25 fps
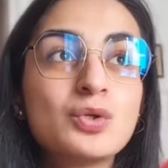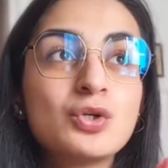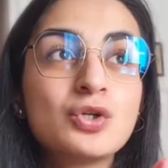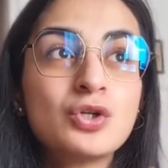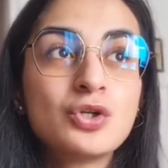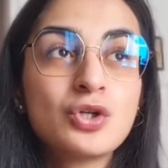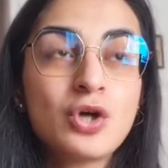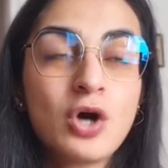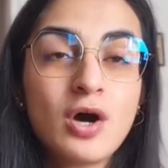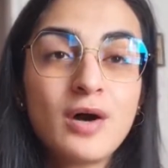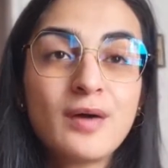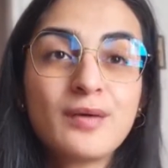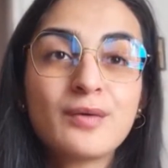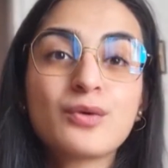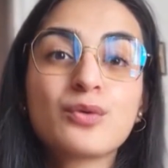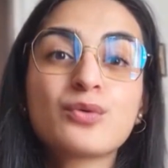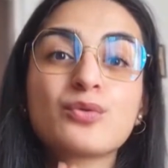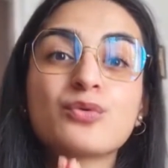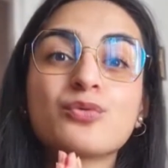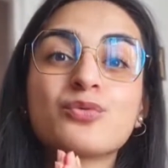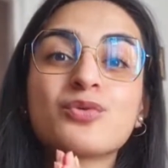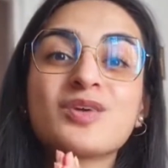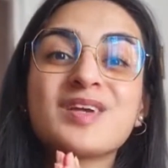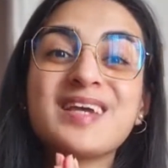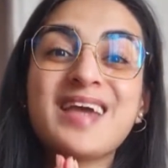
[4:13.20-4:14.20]
not
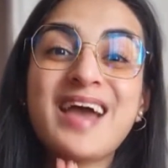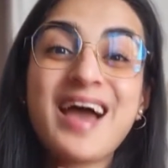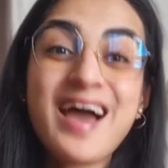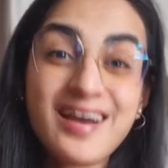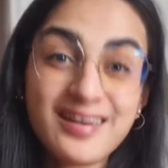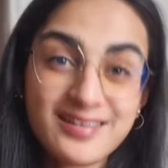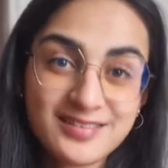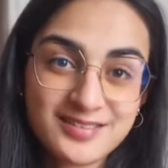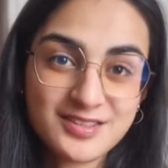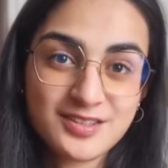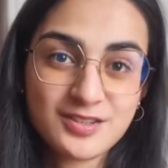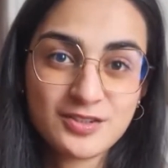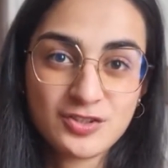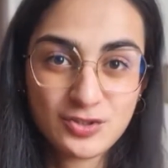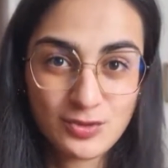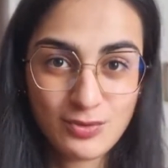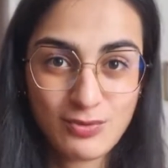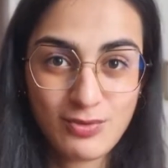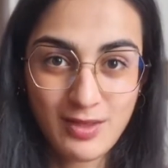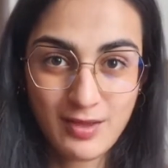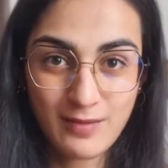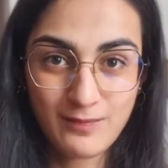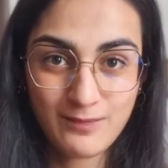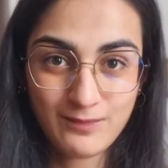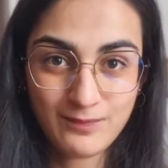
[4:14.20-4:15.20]
react to
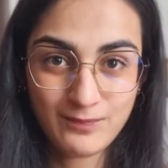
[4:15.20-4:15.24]
them,